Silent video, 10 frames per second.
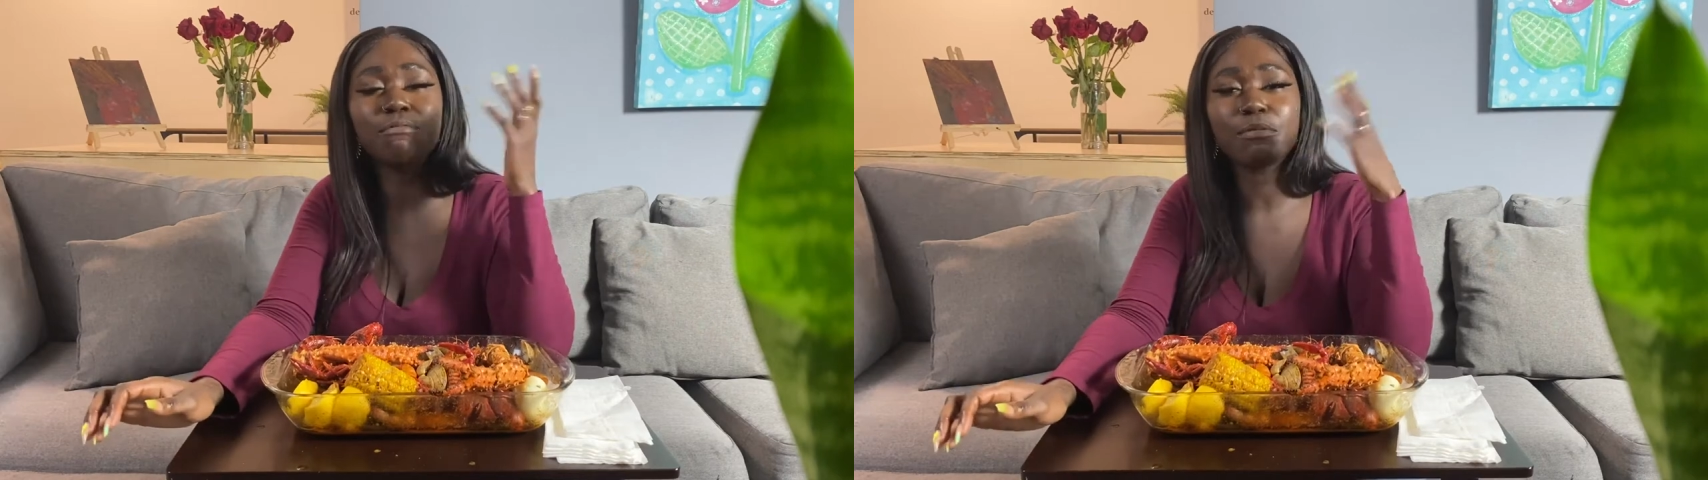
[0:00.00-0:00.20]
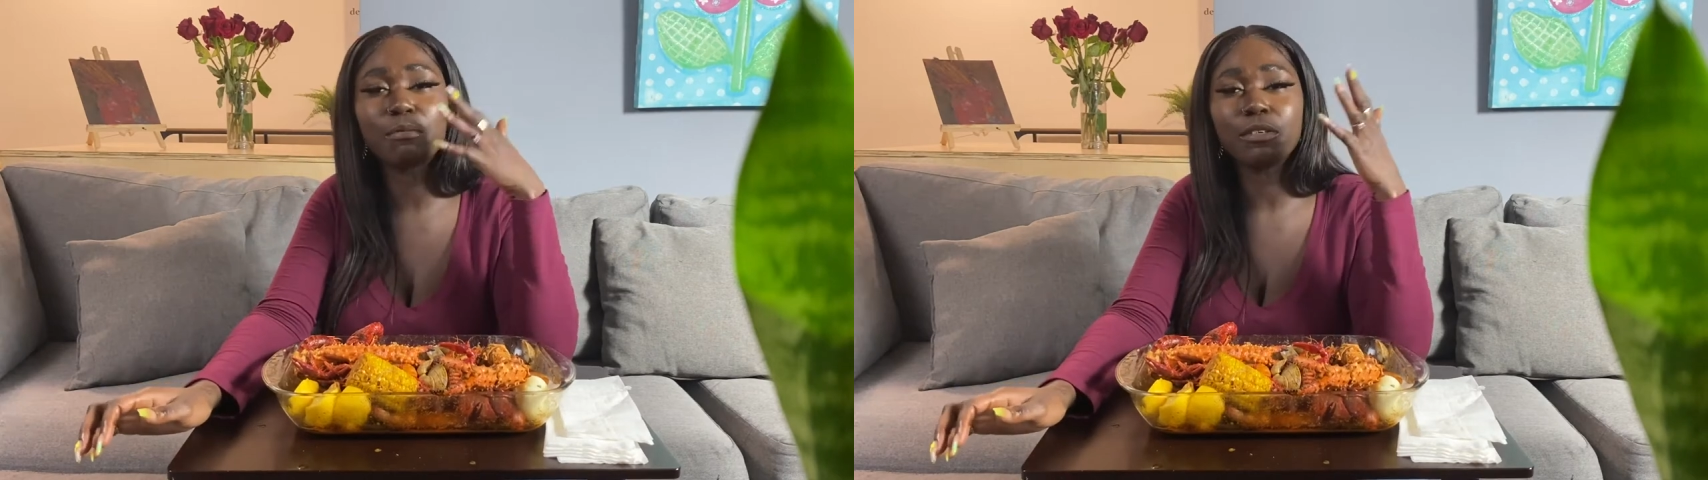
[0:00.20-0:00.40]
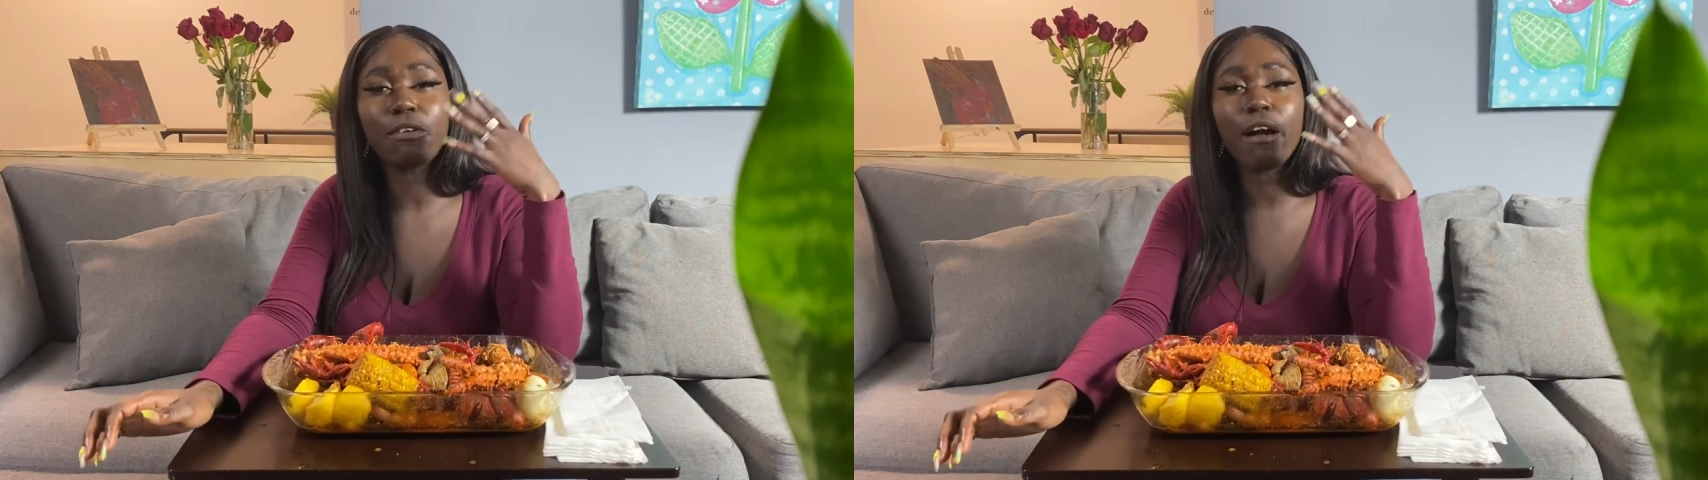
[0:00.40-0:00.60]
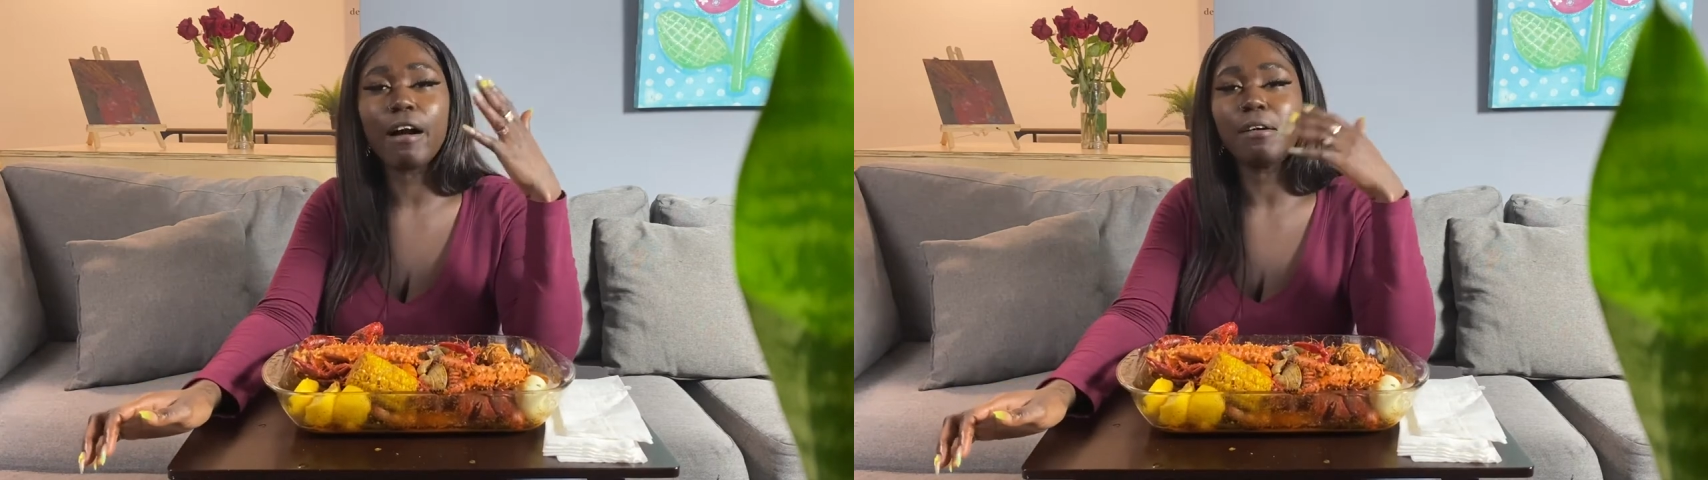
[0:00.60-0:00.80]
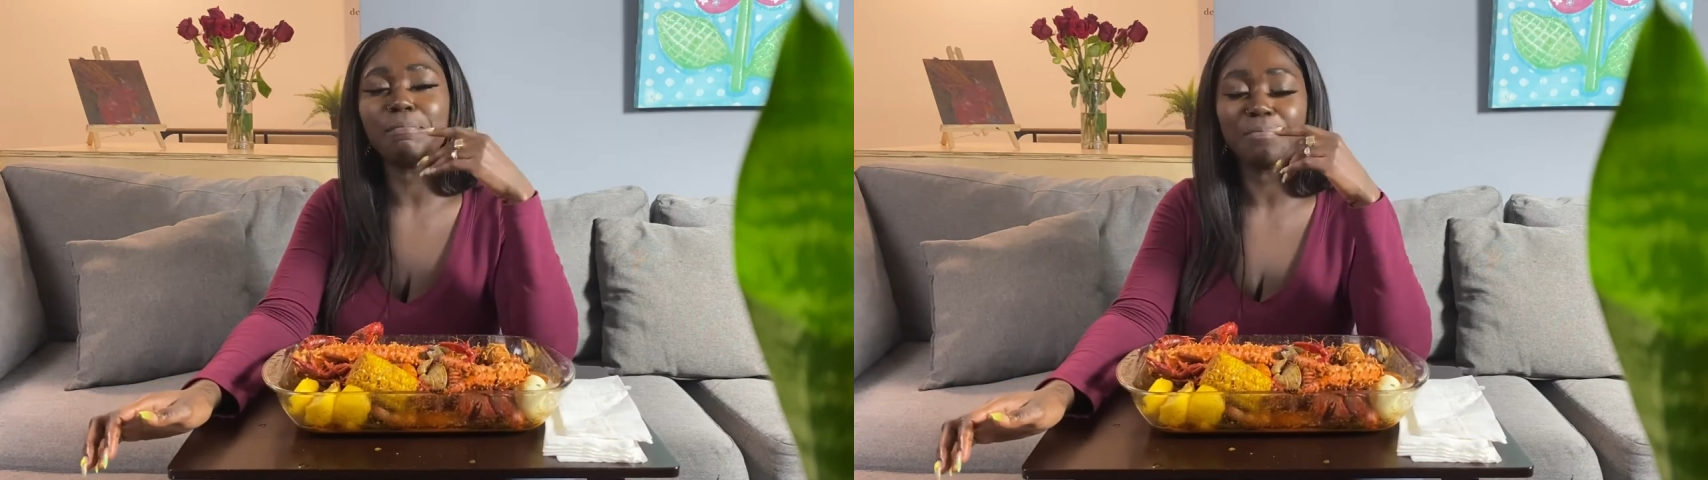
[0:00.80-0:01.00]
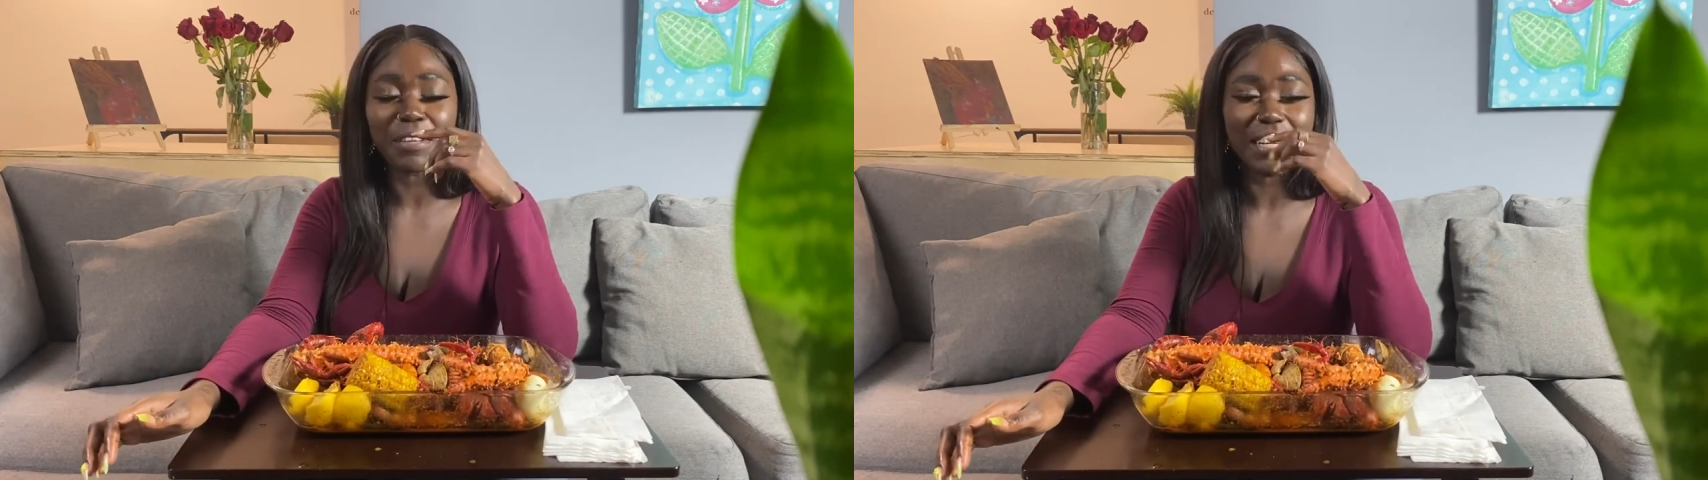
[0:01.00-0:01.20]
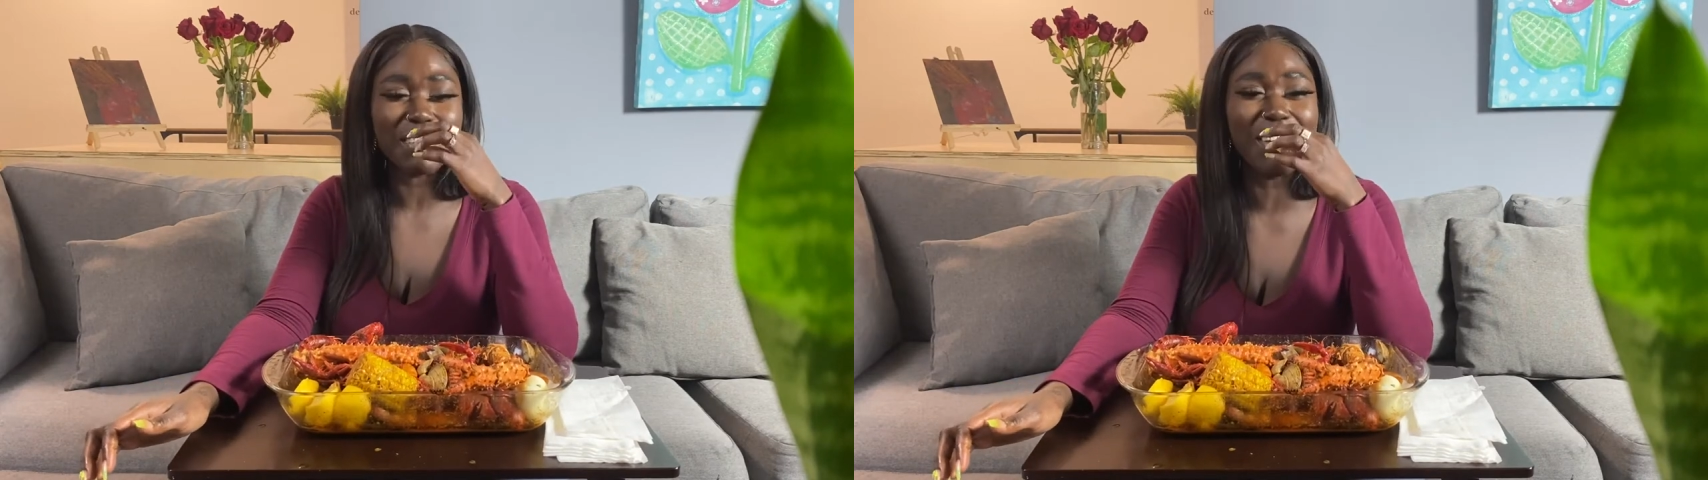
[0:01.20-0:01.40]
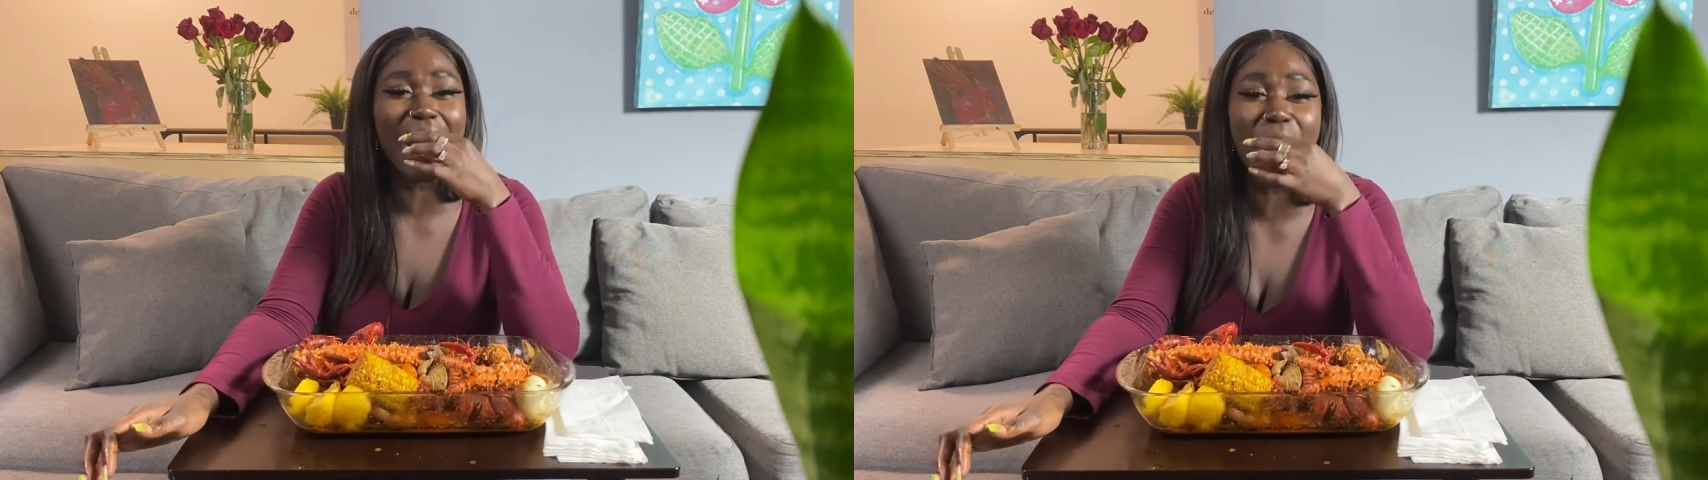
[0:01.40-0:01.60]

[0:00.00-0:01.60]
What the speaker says: from the crowd. Anyway.